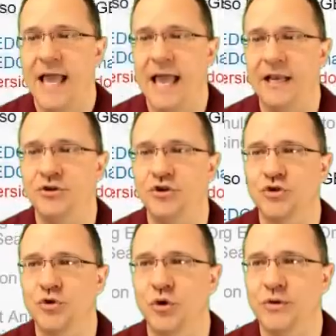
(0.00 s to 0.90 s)
And as you
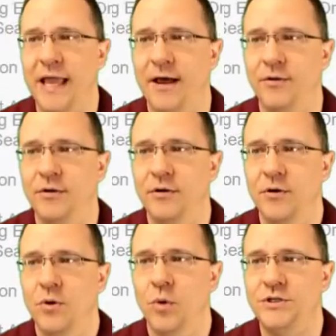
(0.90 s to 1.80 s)
scroll down,
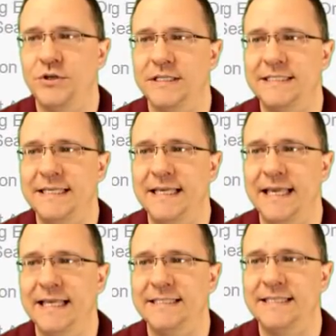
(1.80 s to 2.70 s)
what you can
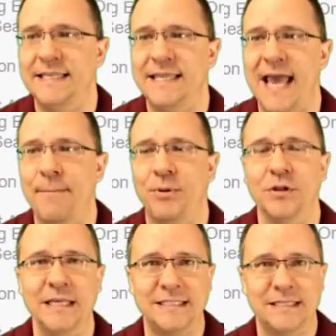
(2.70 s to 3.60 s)
see is that
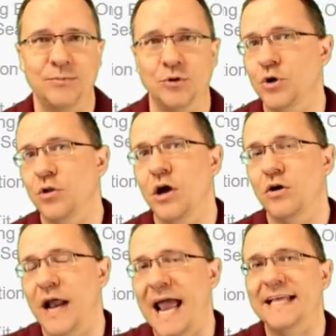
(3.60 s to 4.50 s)
police symbol no
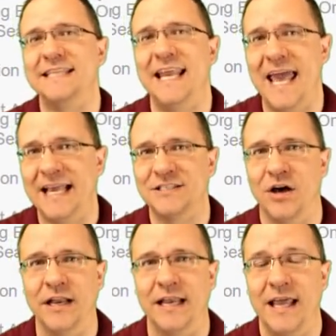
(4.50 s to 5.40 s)
longer has an X
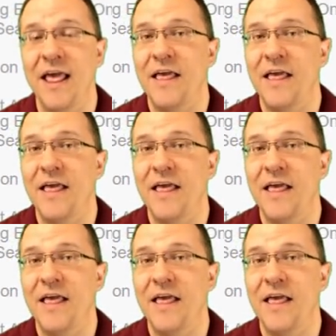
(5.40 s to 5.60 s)
on it.